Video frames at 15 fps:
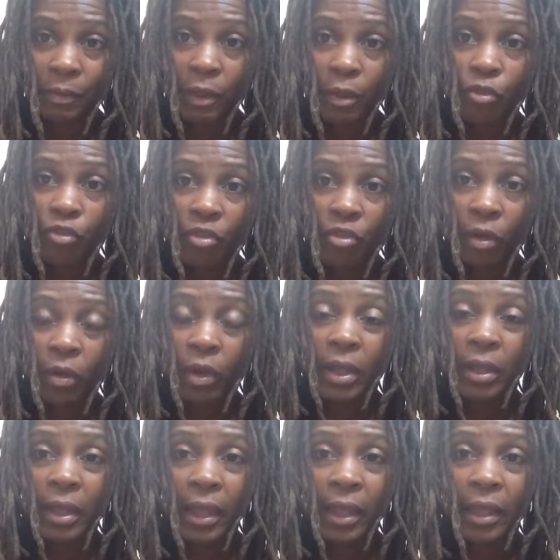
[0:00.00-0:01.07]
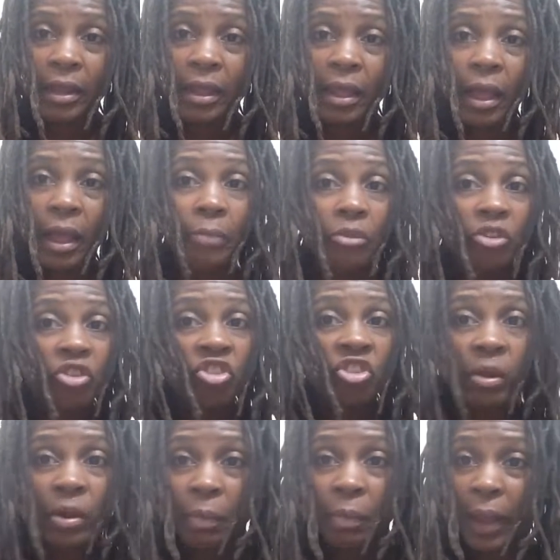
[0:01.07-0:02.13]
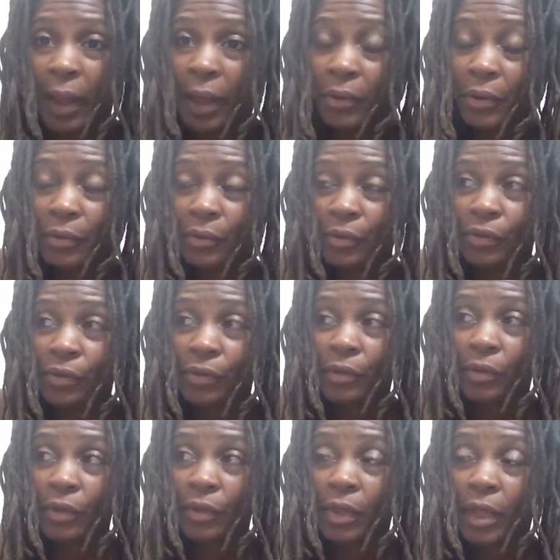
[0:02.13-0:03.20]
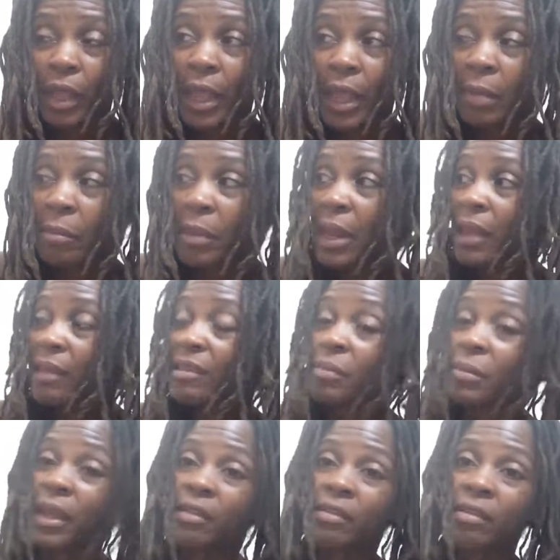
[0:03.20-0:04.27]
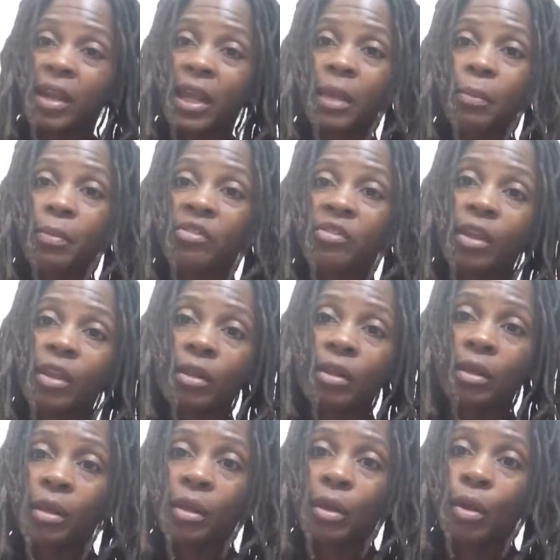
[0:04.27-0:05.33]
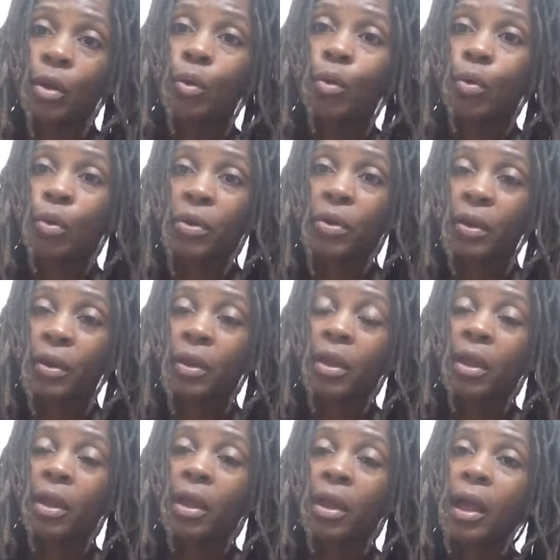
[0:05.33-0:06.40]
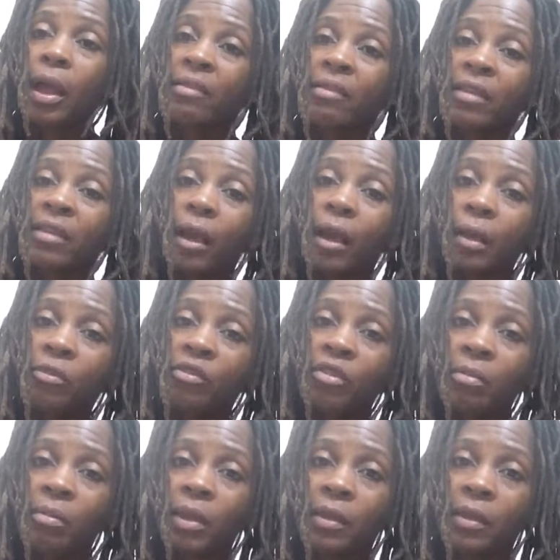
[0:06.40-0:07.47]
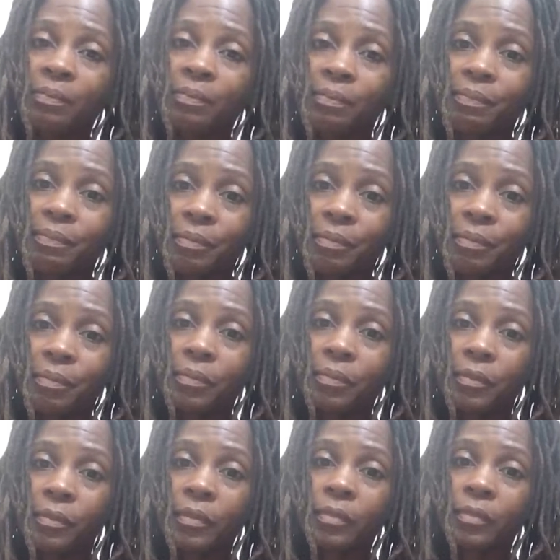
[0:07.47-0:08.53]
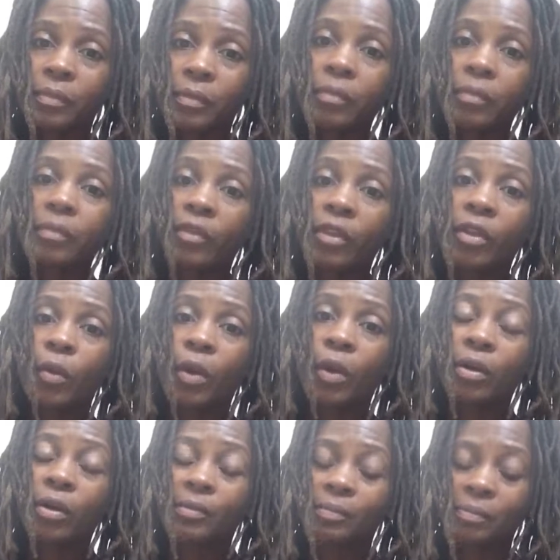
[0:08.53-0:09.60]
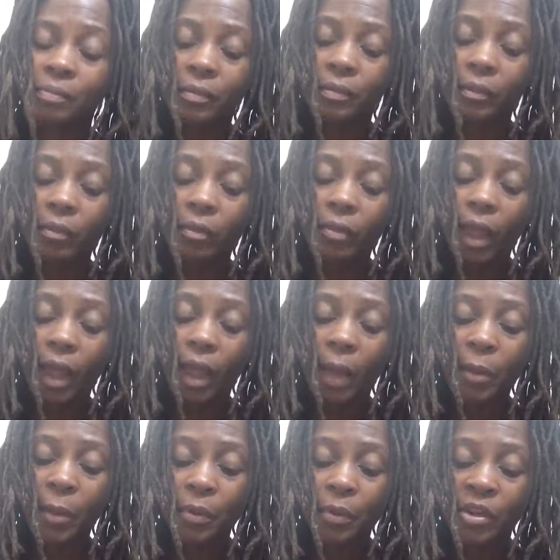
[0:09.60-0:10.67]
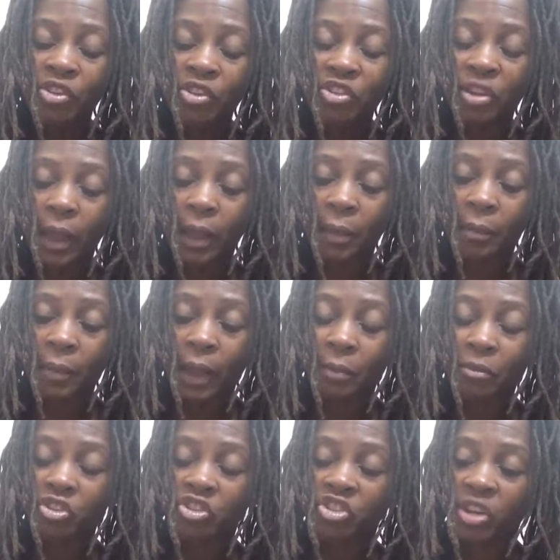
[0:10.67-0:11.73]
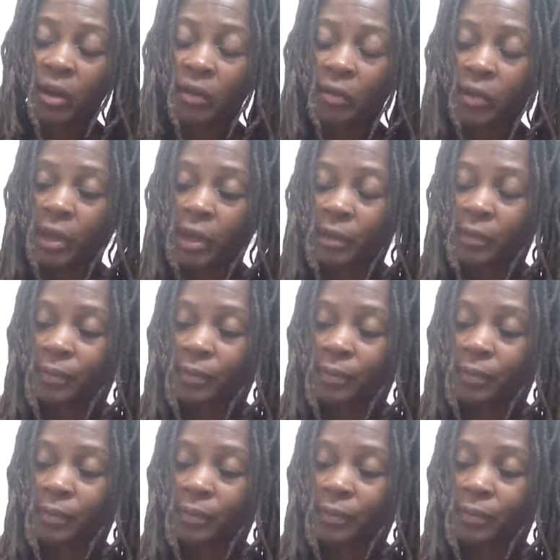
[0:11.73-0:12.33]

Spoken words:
So again, I'm just sharing patterns, and it may not seem like it's in any particular order as it comes to me. You're welcome. I'm sharing.